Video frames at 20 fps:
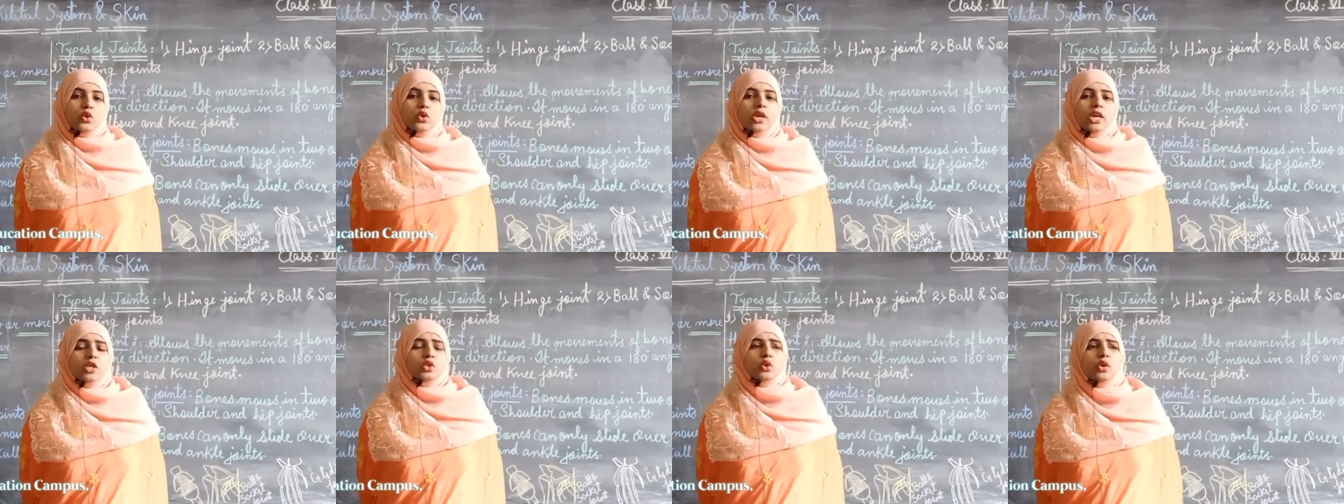
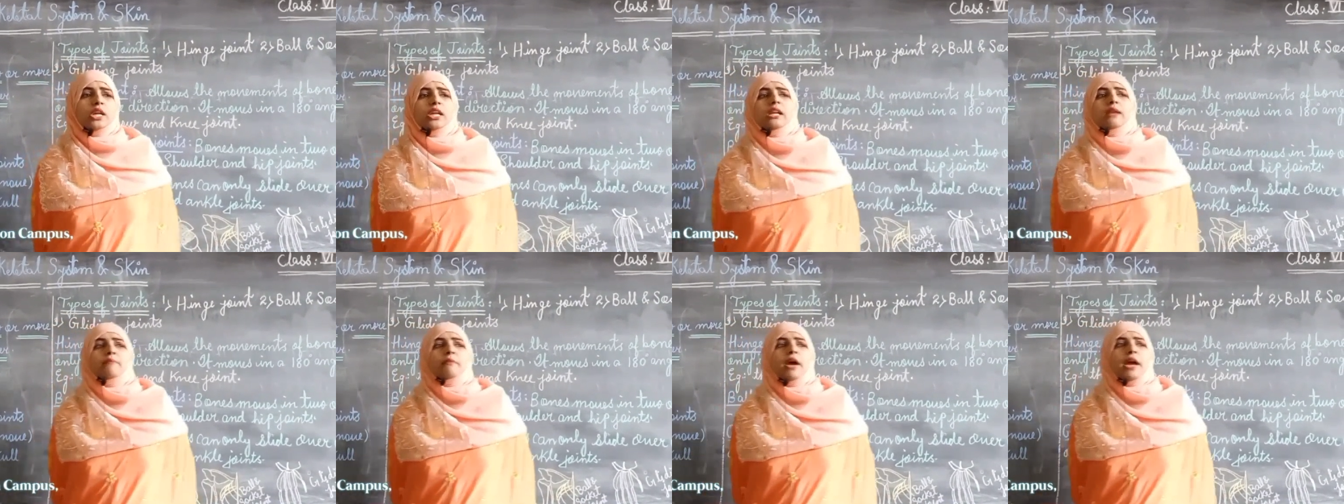Okay, so
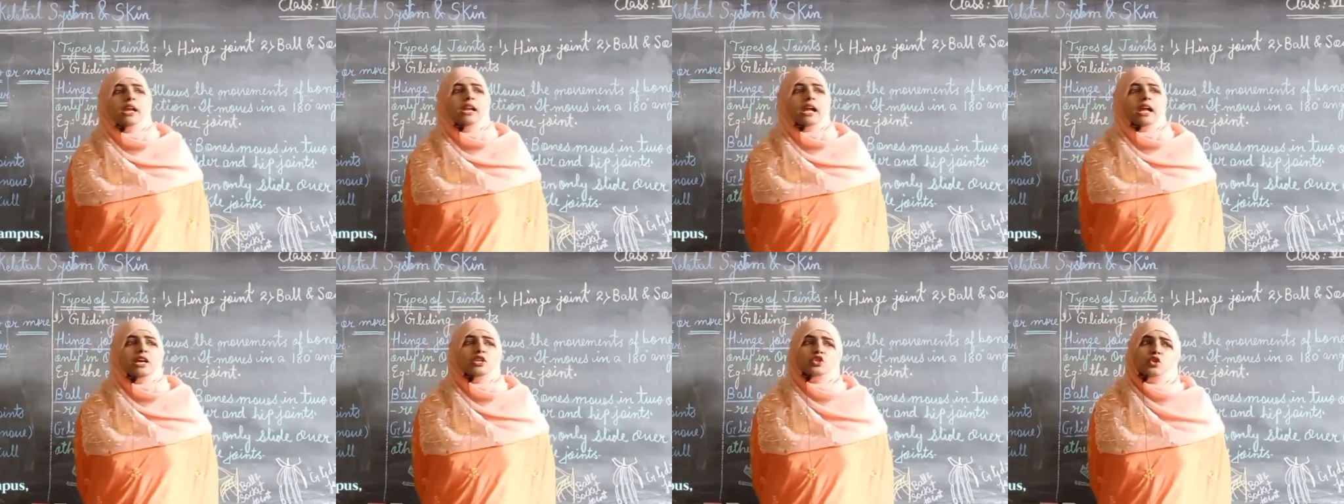in my
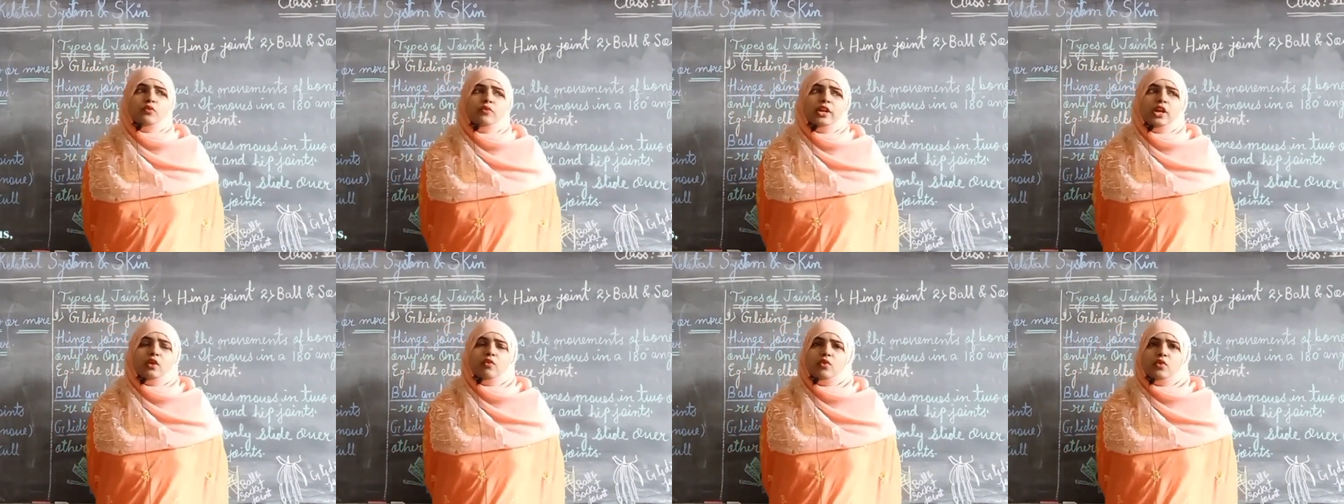last
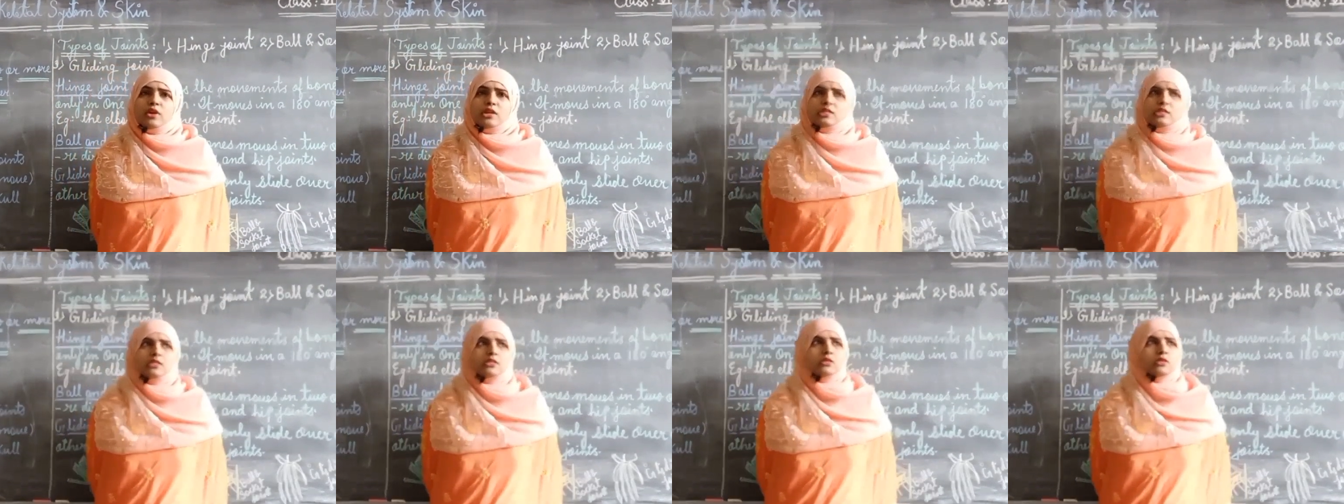video we
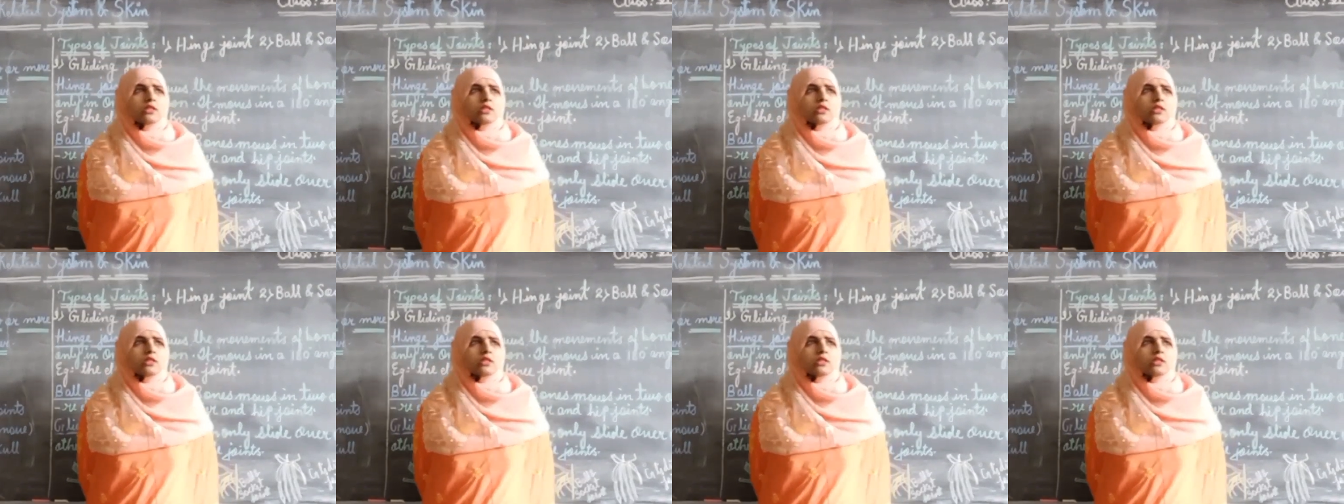was